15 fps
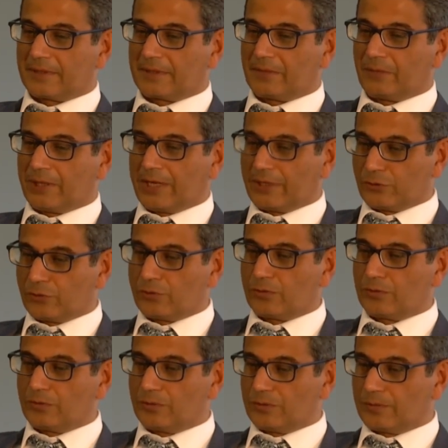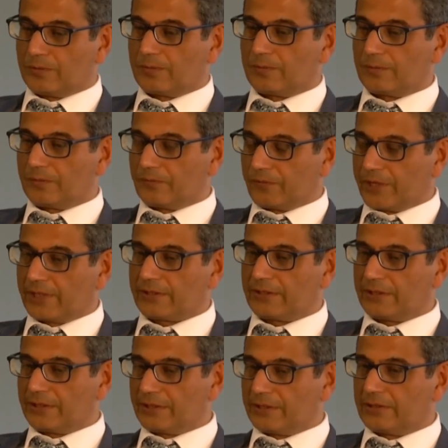one has to face the
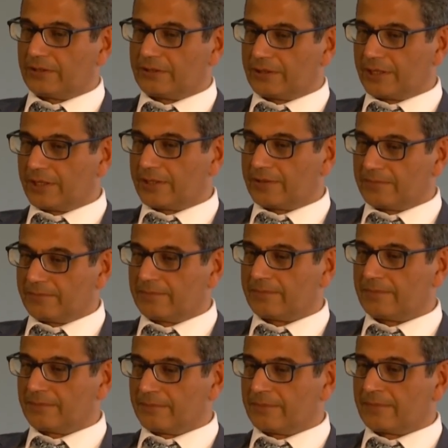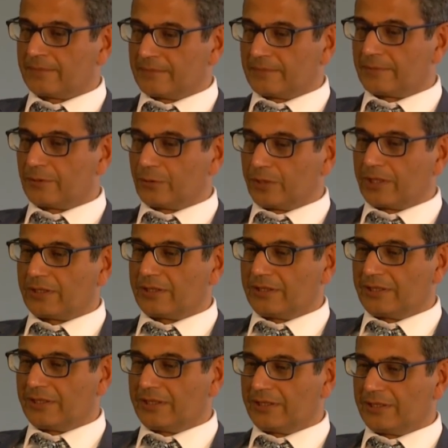hurdles and look at
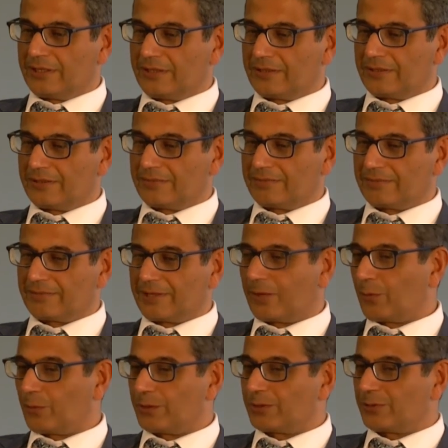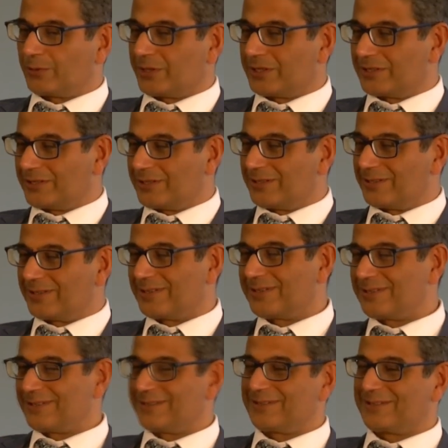these. I always look at
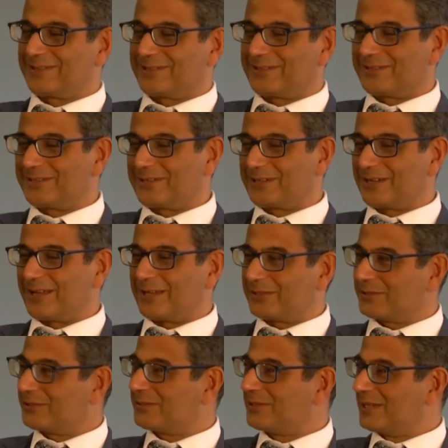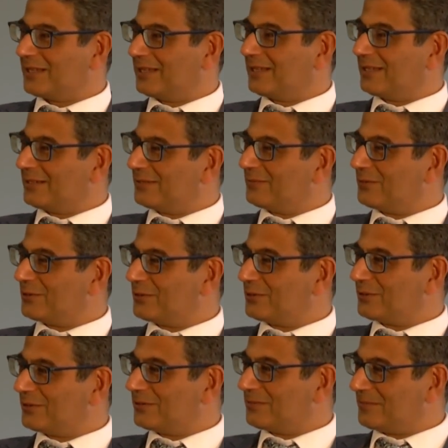the glass, which
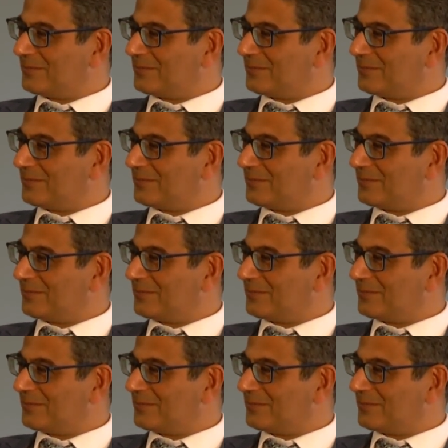is,